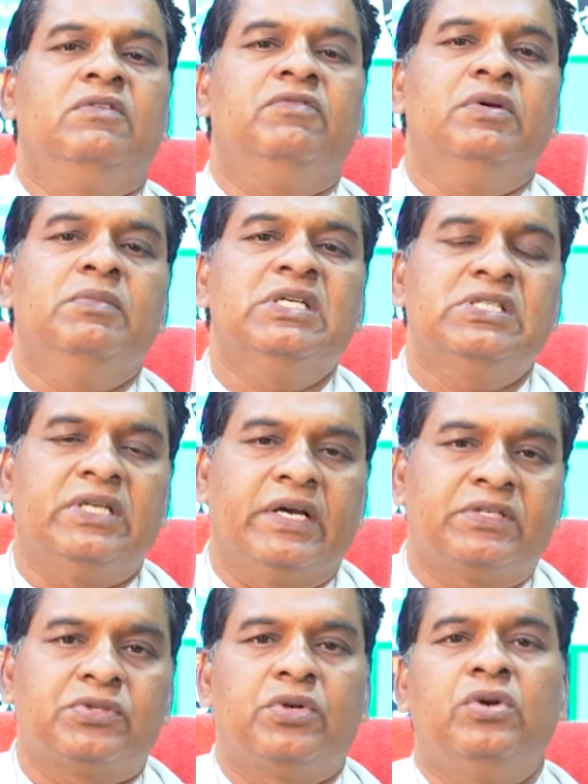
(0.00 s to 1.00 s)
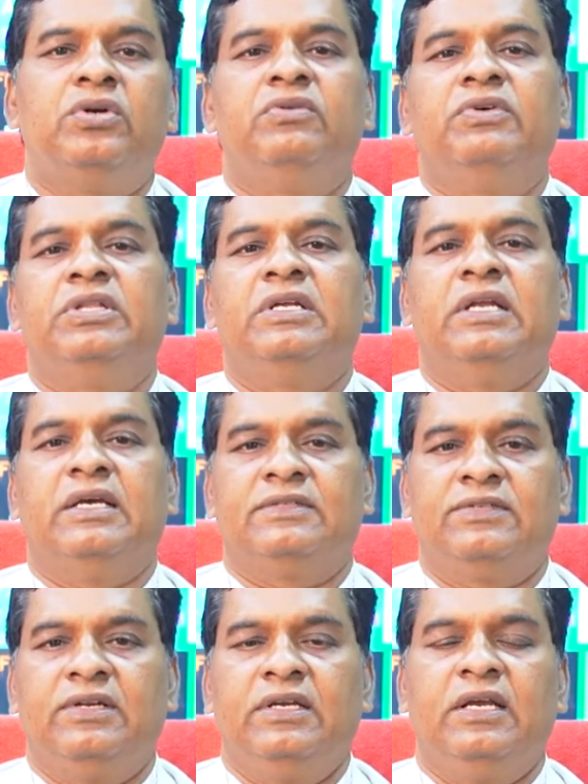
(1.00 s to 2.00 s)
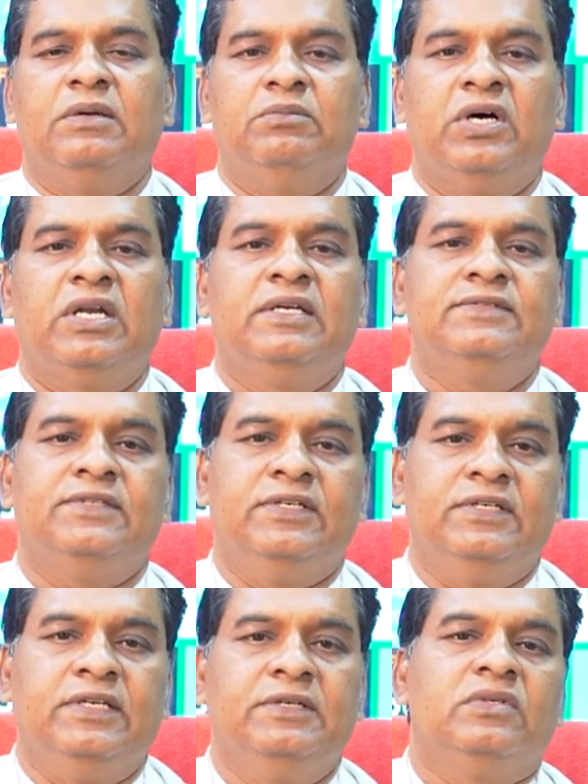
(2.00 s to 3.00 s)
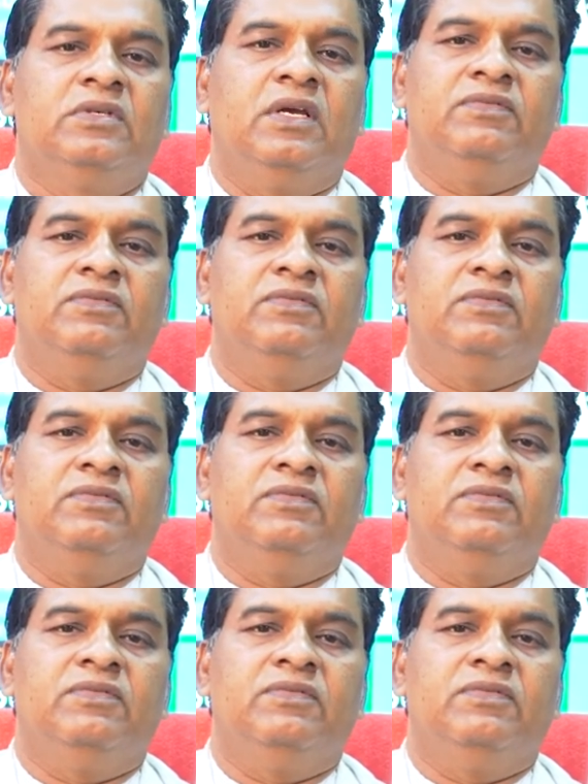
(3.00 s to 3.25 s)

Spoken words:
We must exclude with an X-ray, MRI, CT,